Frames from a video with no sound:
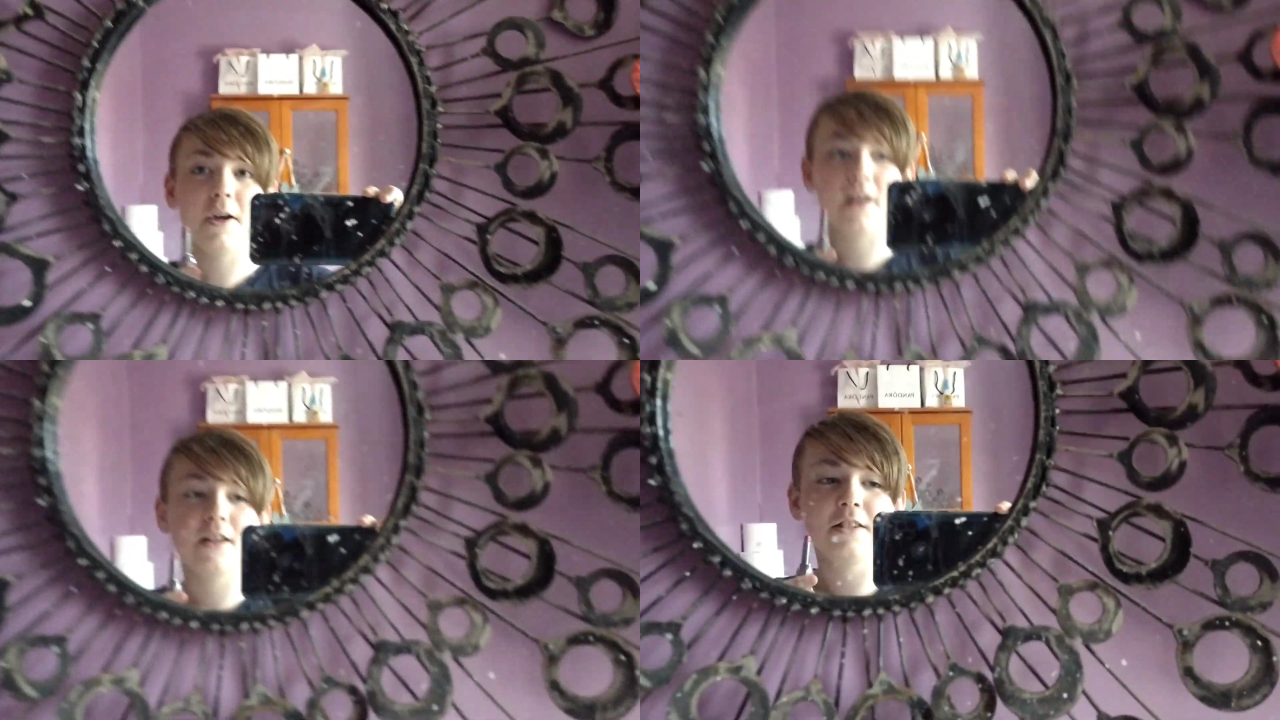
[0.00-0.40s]
am
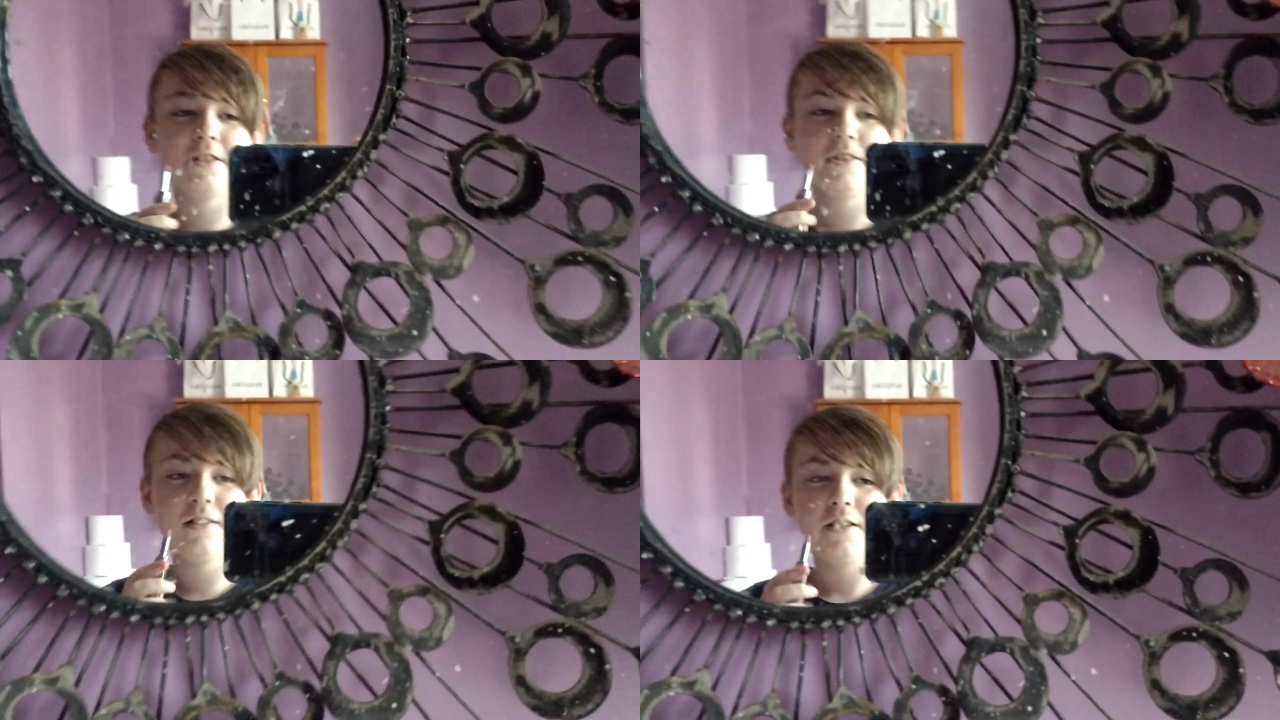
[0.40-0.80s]
I gonna
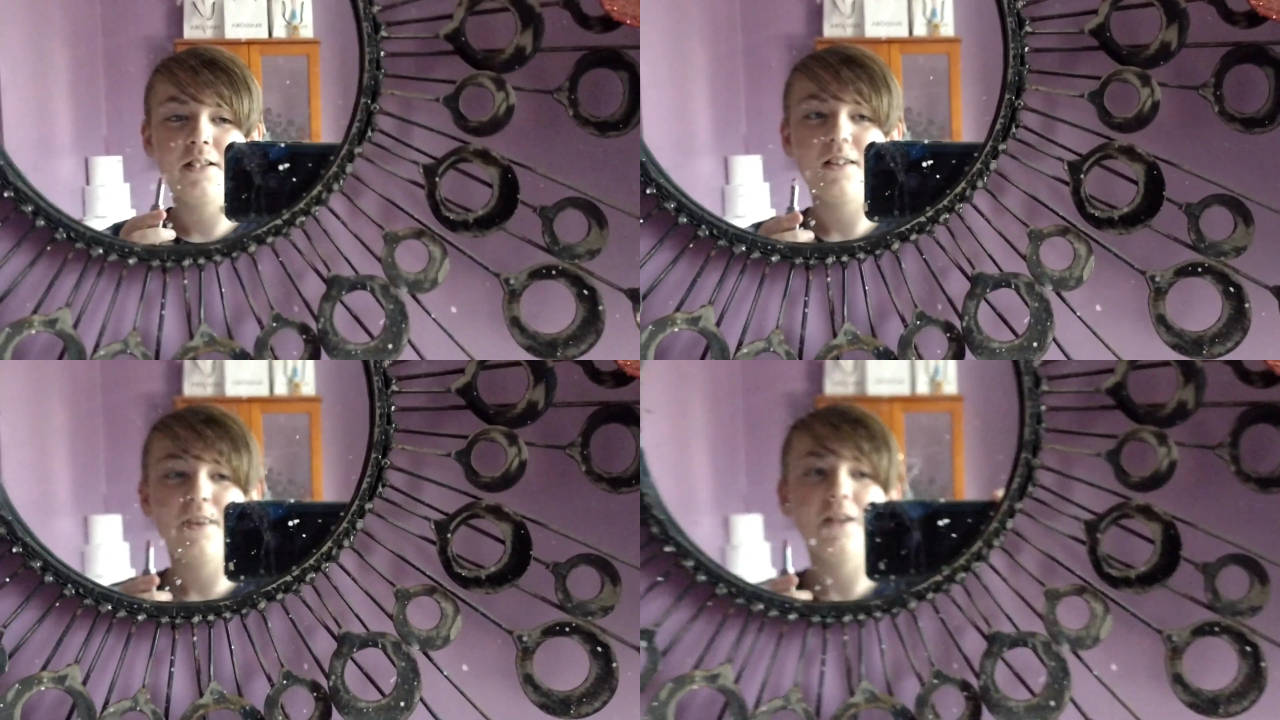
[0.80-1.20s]
do?
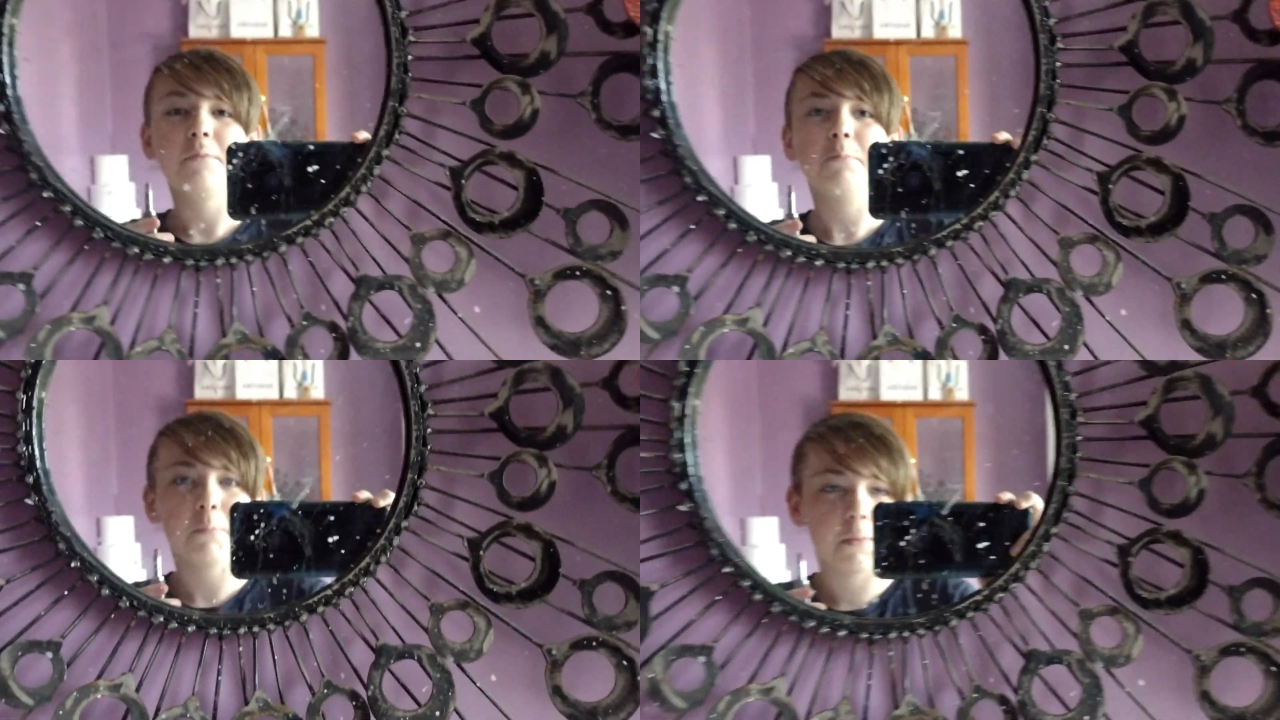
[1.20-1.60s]

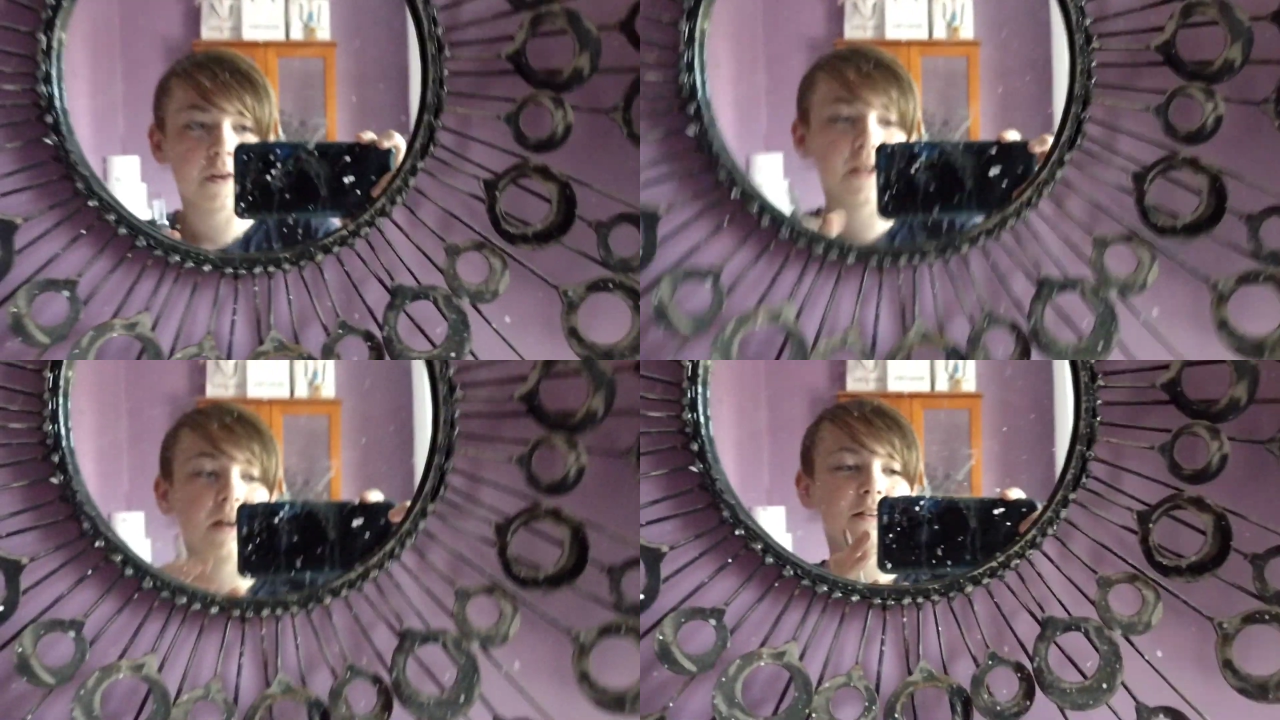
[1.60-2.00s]

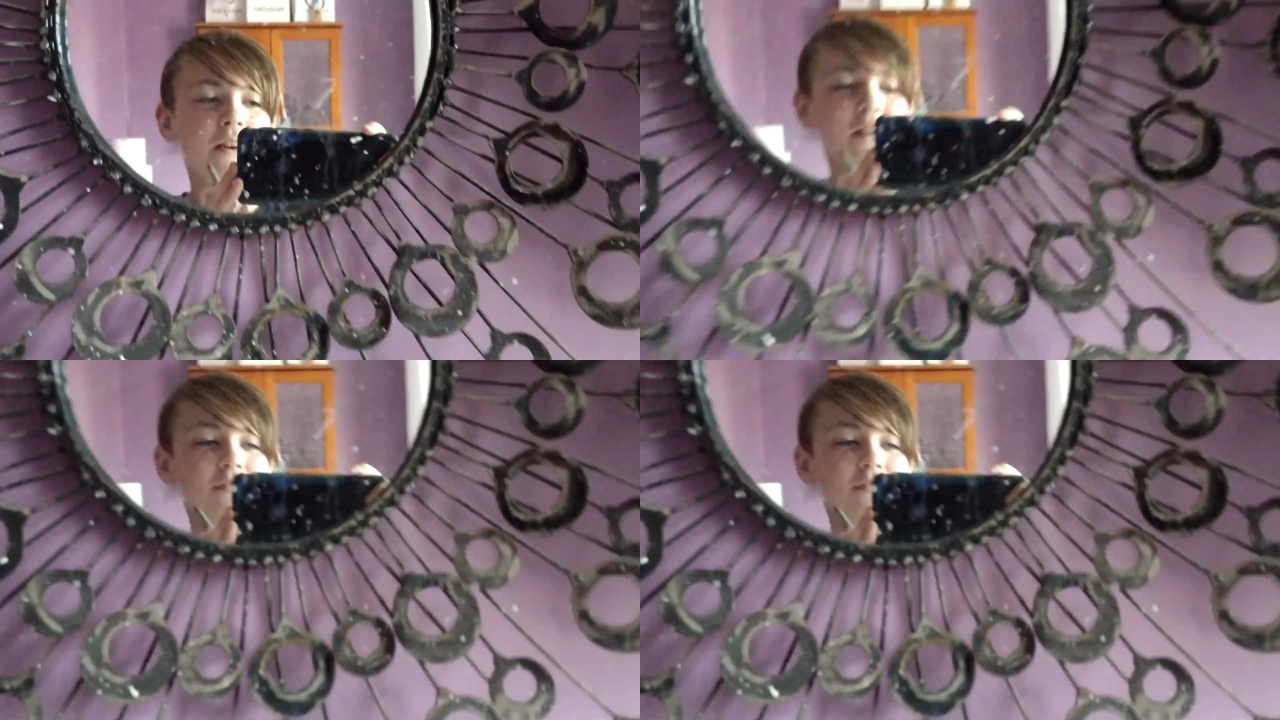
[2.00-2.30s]
Put it on.